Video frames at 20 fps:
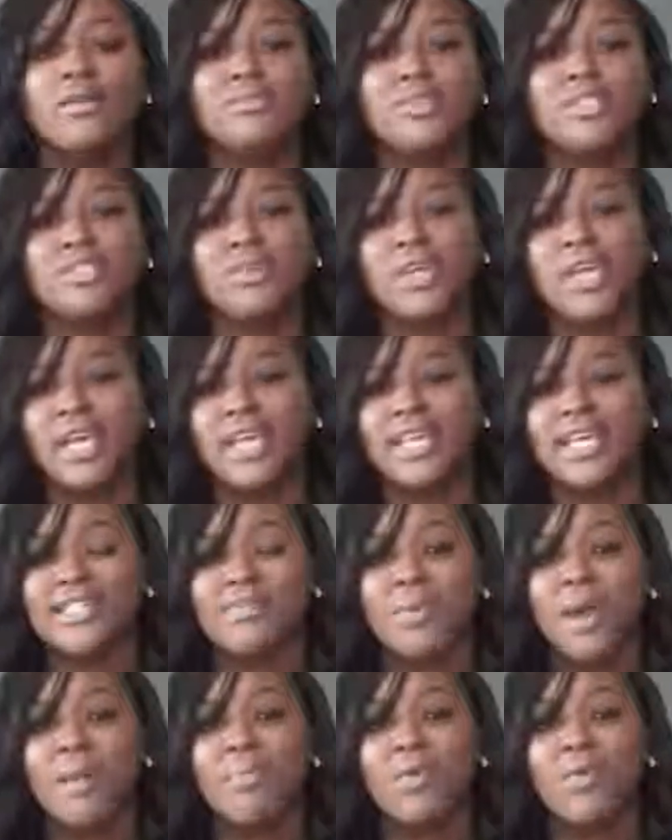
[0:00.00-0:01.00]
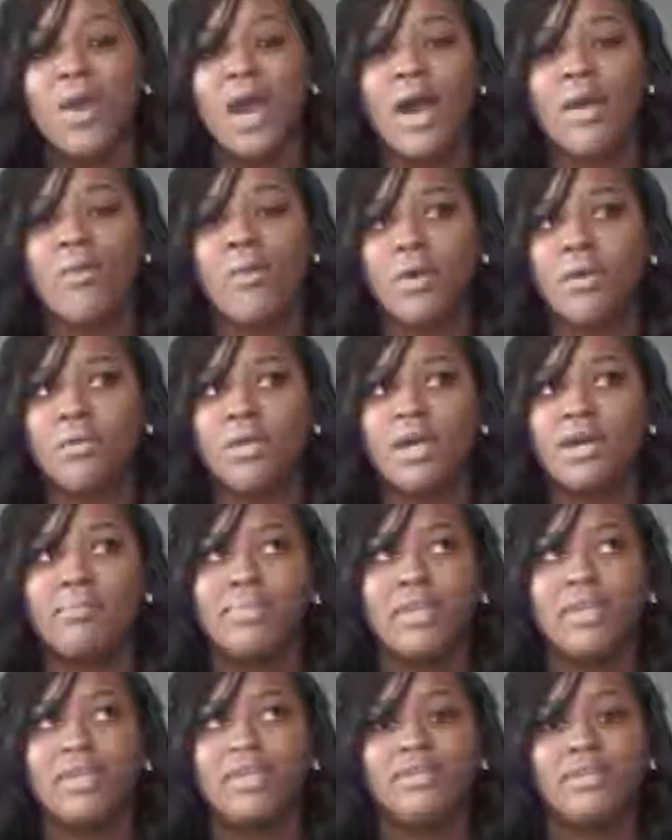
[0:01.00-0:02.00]
So yeah, that's probably why I won't
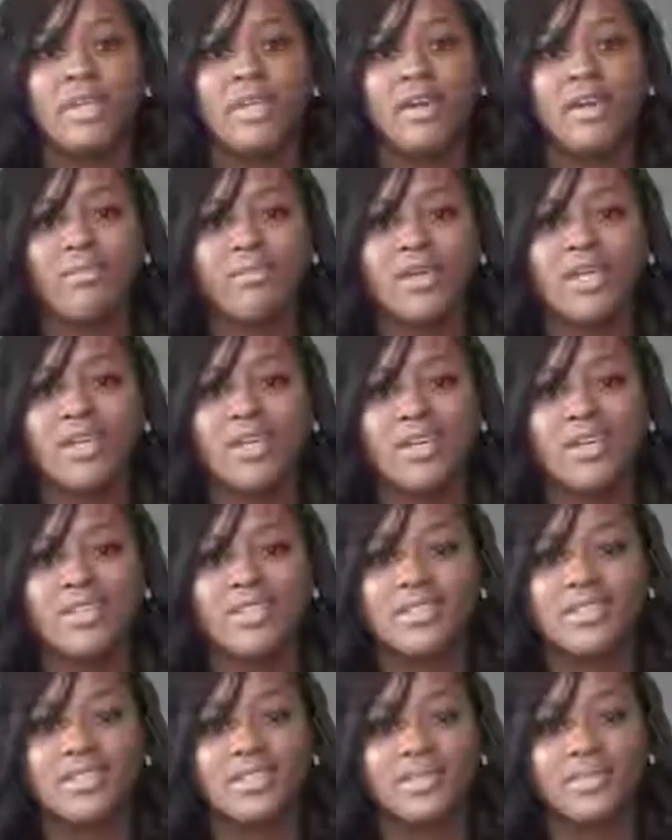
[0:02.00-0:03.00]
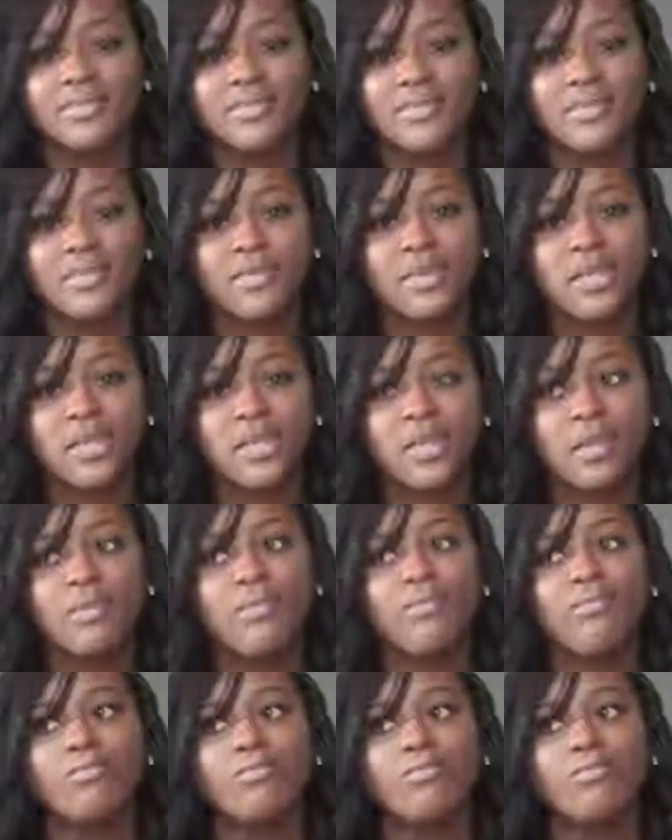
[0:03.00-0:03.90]
upload the video, because it